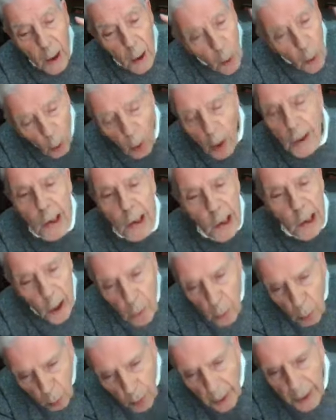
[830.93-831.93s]
Nor
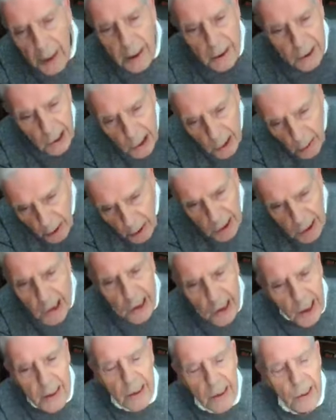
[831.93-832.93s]
should we as
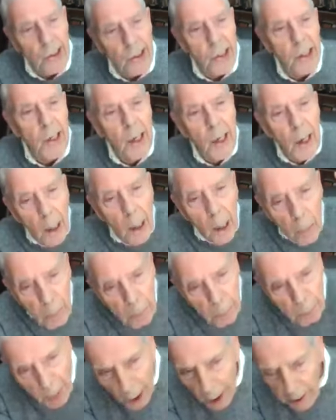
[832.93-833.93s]
Christians
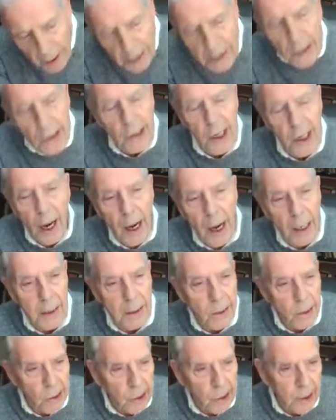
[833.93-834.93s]

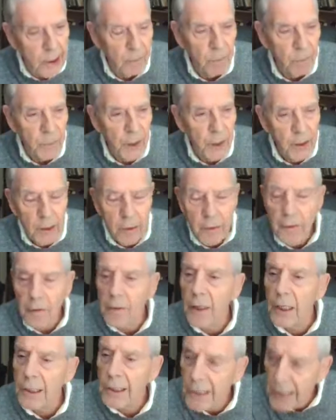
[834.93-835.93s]
apologize
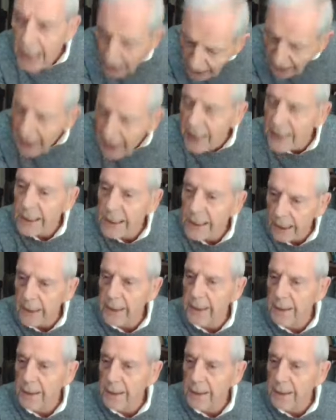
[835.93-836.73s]
for the debt